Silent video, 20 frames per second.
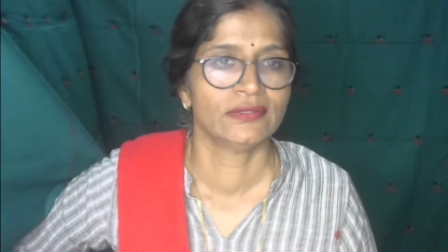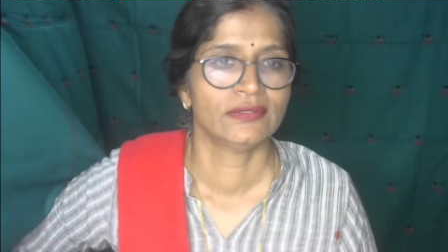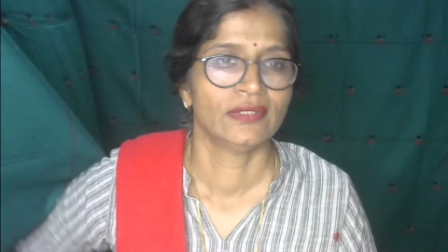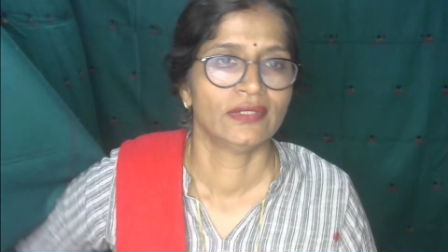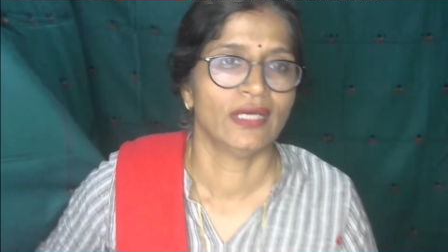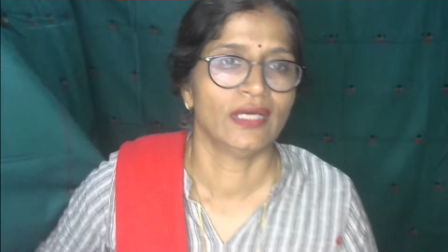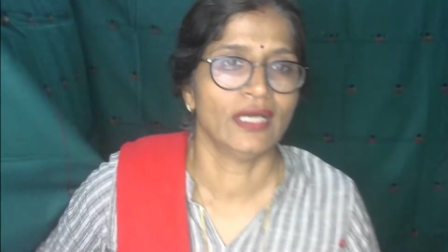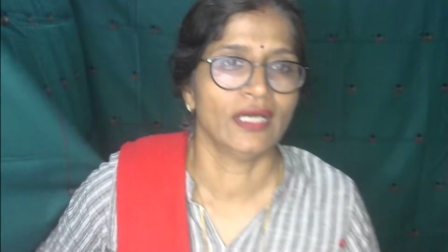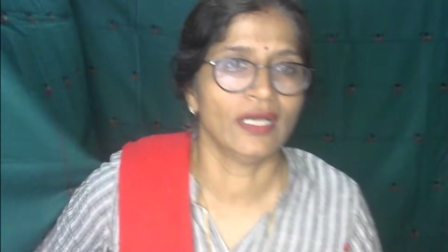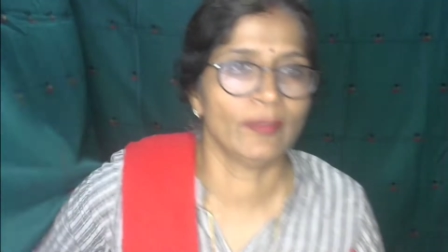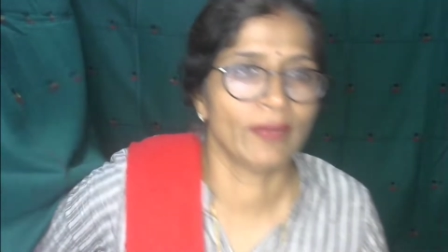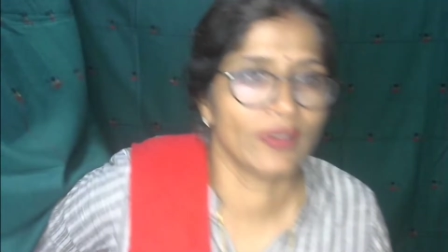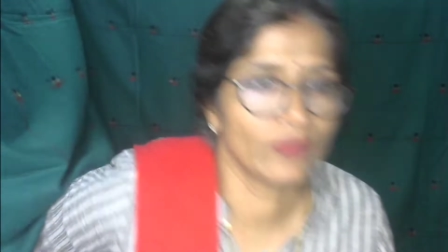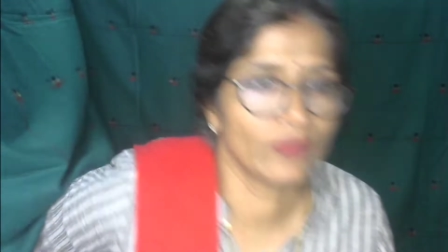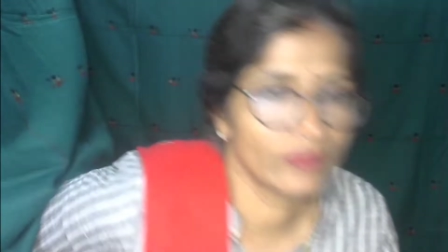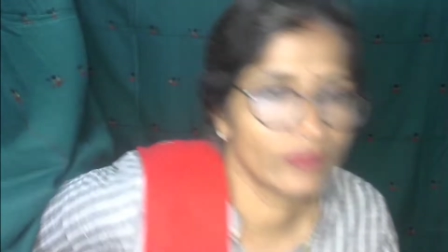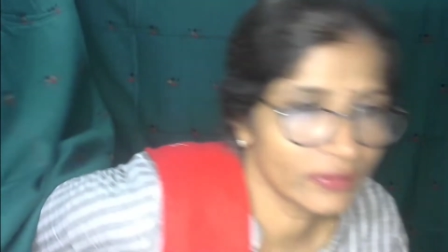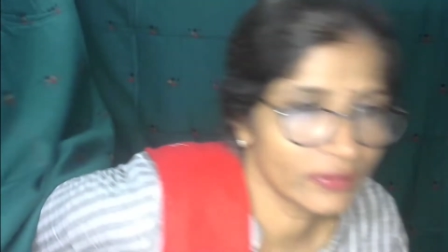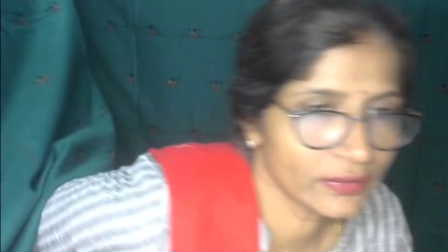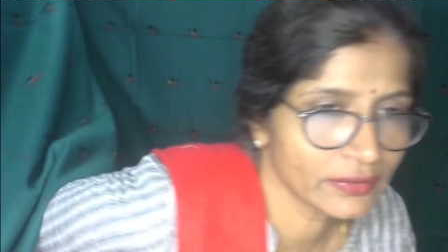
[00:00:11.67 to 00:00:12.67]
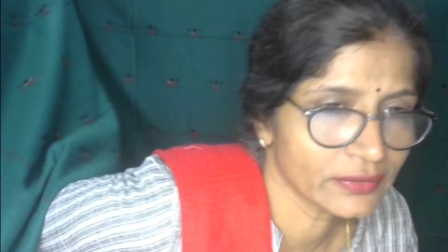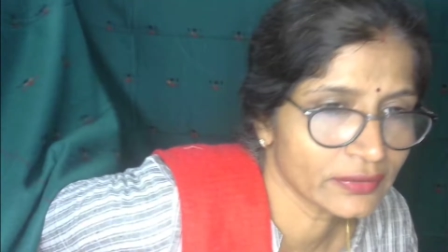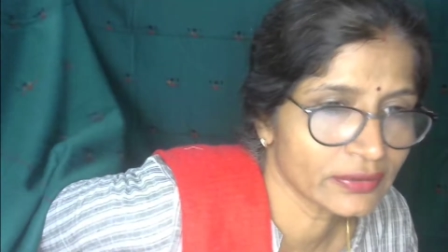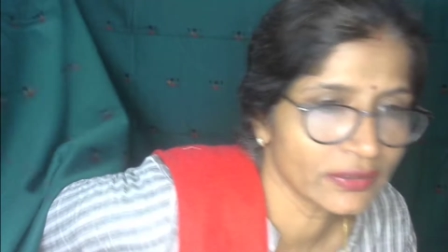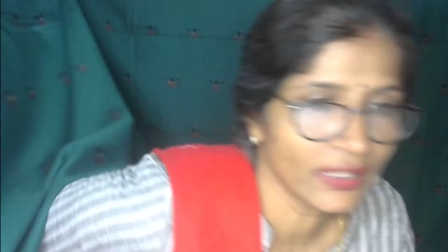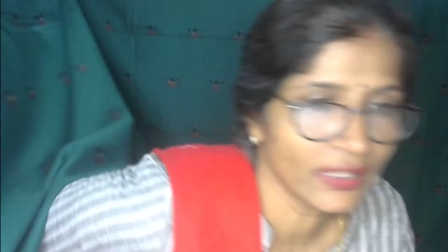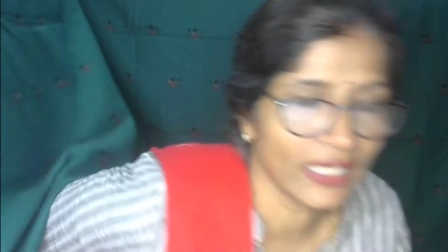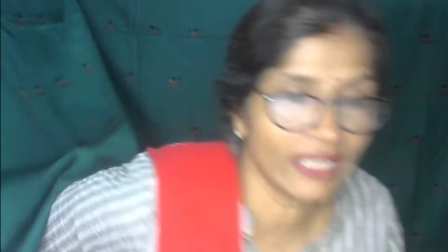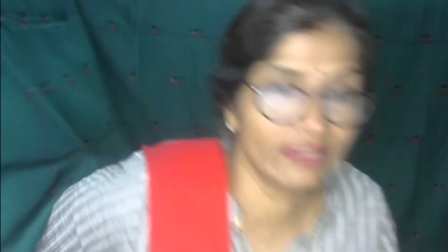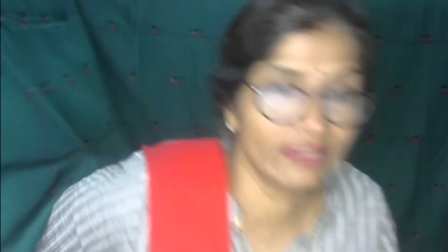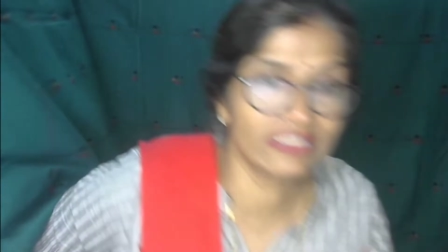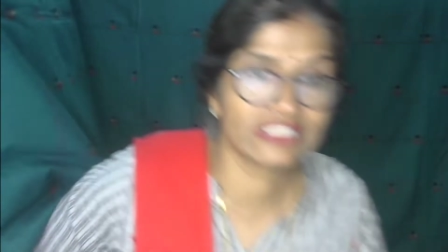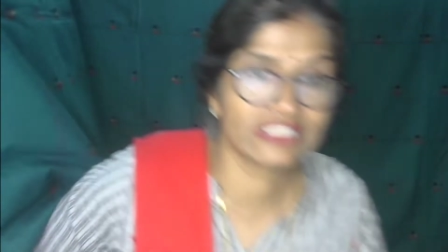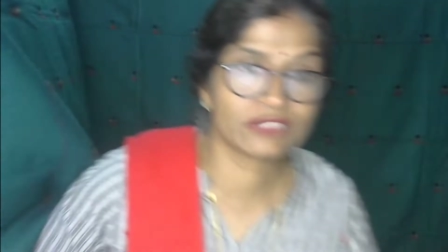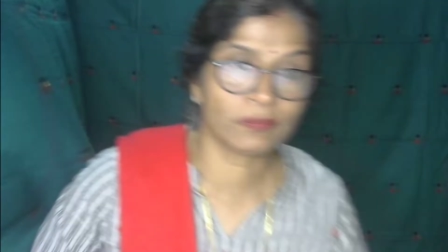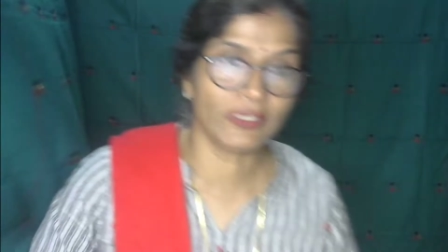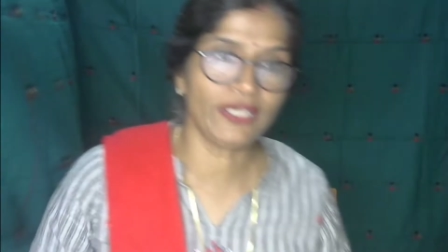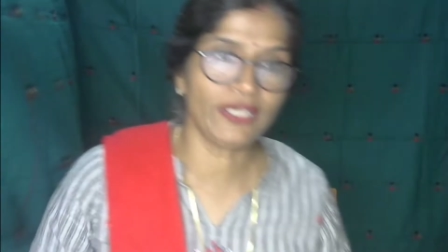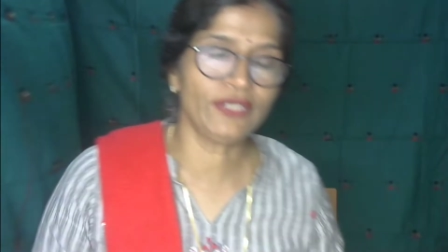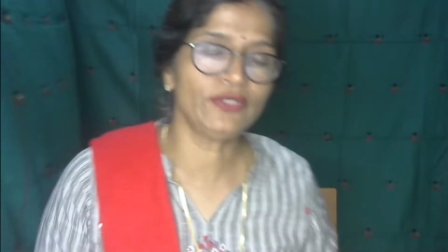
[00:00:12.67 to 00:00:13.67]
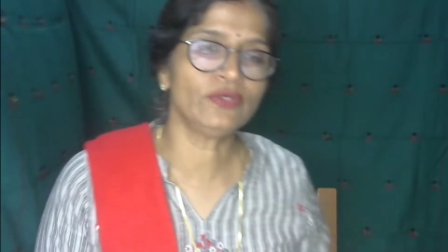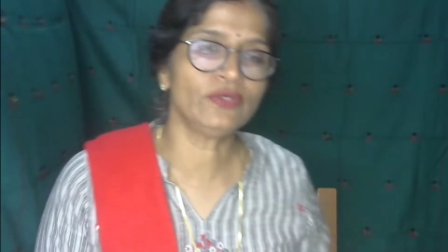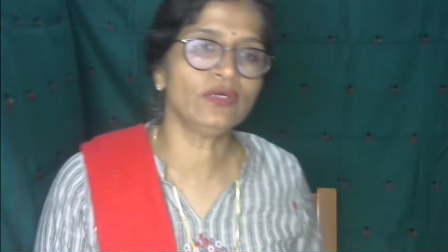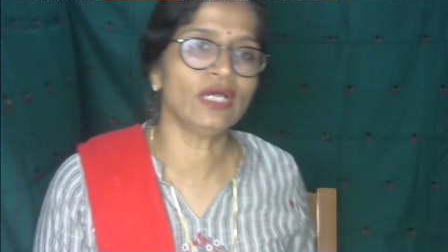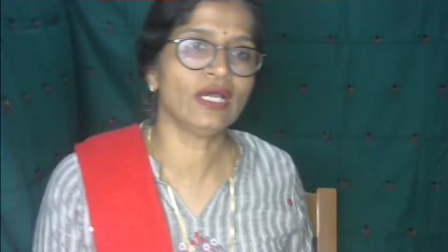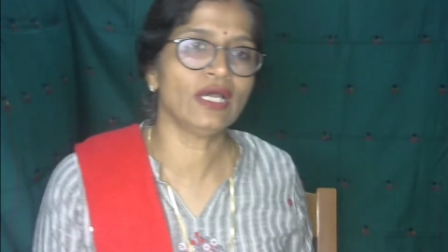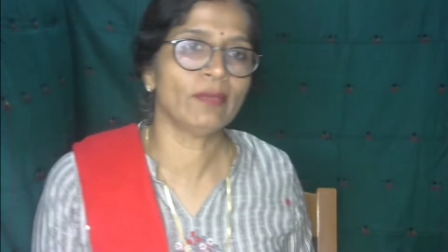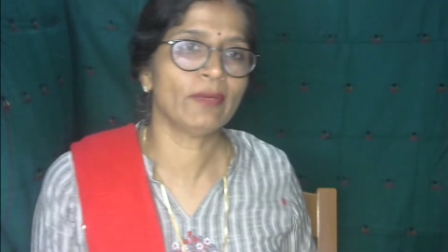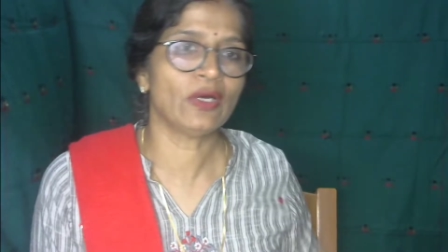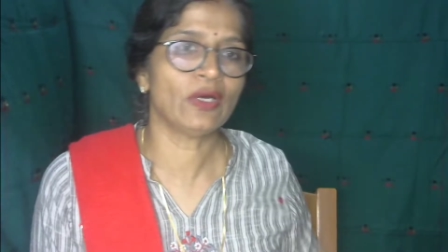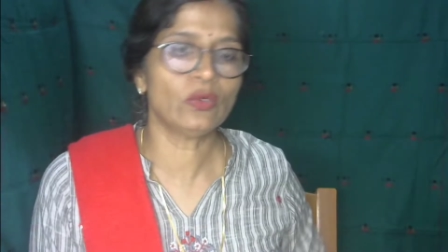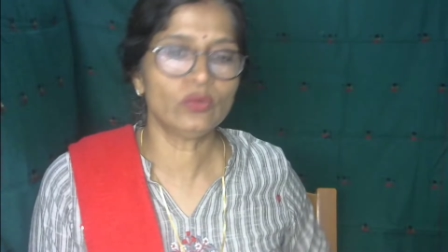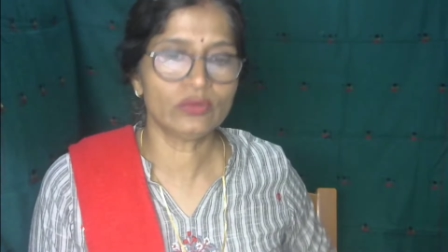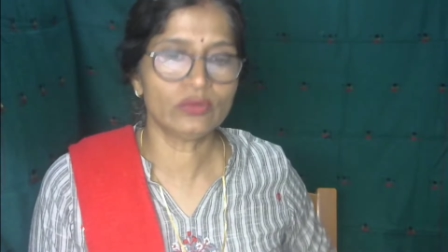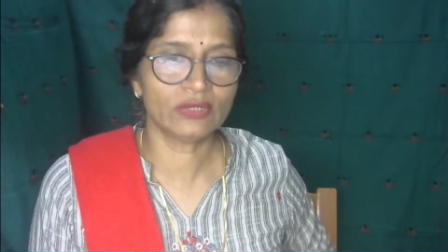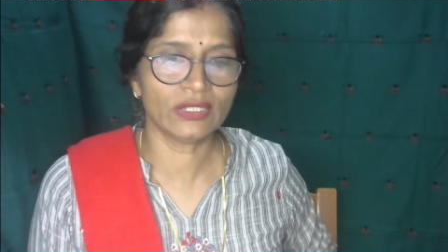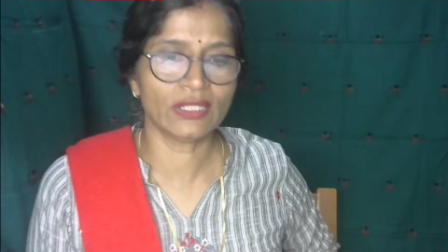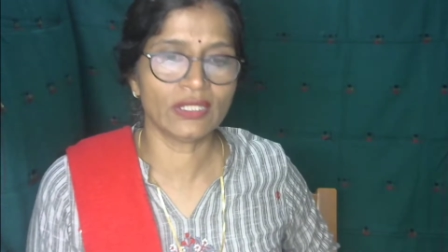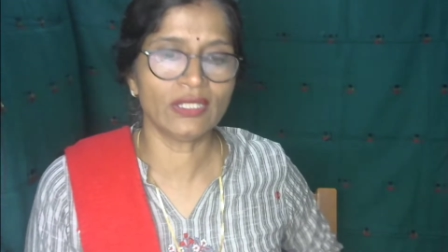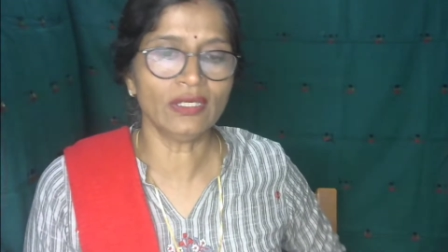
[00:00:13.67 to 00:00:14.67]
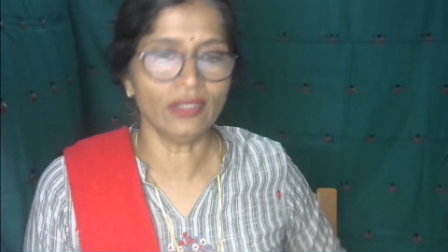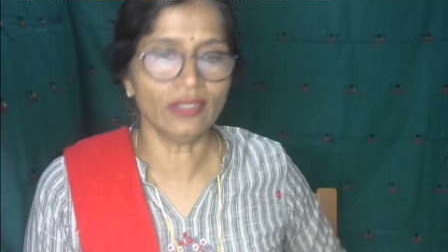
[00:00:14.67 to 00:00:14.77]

about I'll explain you about the